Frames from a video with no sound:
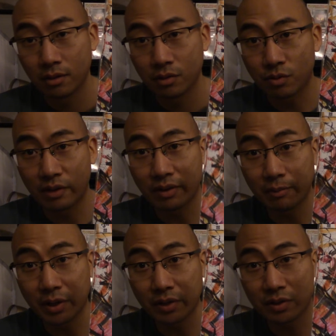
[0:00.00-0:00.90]
25
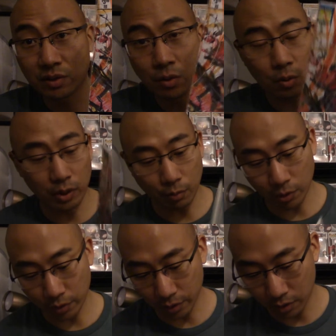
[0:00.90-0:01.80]
bucks, totally
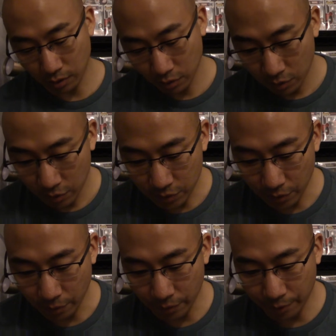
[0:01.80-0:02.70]
worth it.
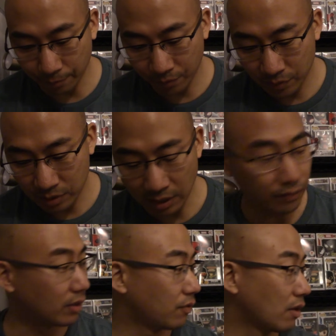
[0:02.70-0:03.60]
So
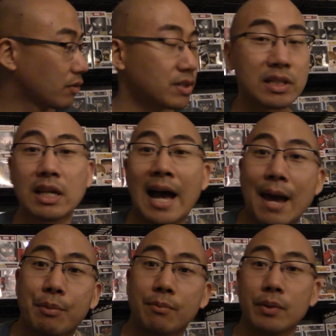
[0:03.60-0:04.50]
definitely, if you ever see
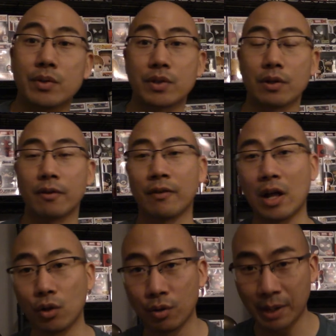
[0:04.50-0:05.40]
Hyper Booster,
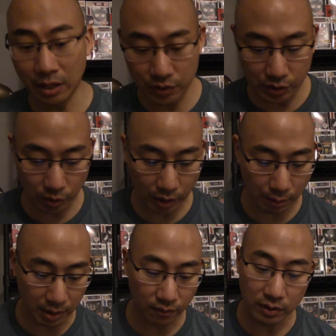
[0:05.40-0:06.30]
follow him on Instagram,
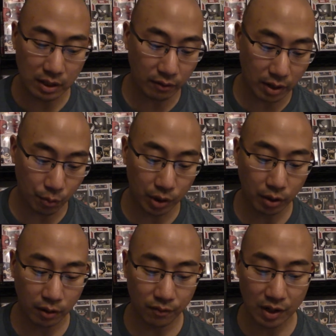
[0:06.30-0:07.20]
and if he's ever at one of your
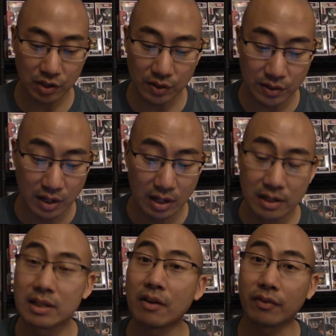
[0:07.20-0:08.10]
conventions,
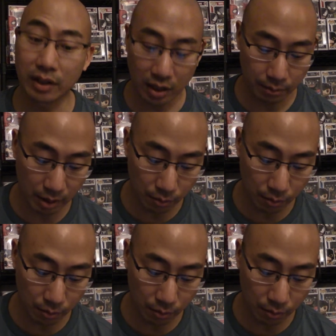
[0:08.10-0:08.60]
definitely hit him up.